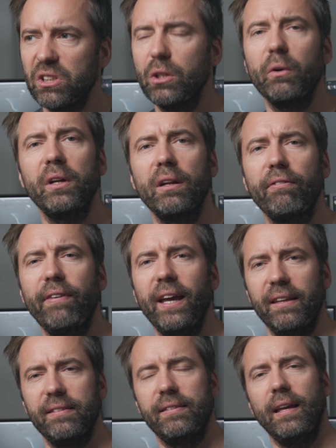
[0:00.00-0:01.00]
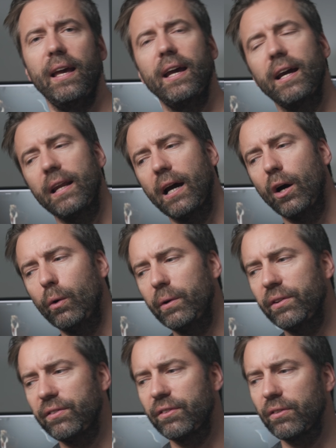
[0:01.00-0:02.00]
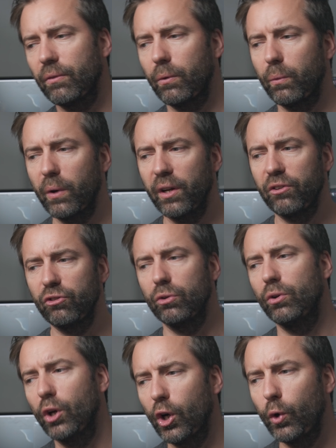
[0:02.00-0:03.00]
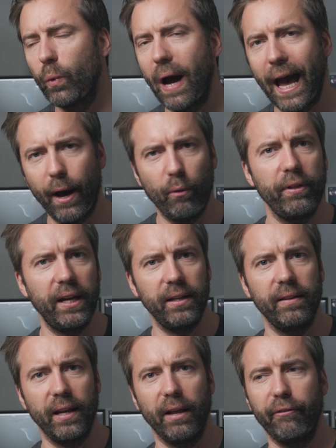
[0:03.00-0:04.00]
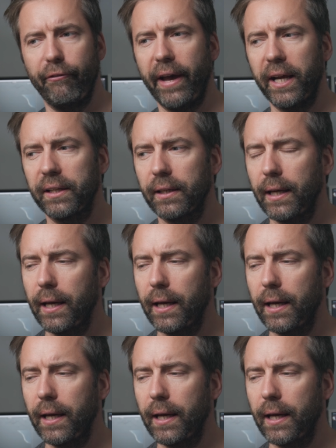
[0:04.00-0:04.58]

doing it in the face. And I always wanted to know how they did that effect,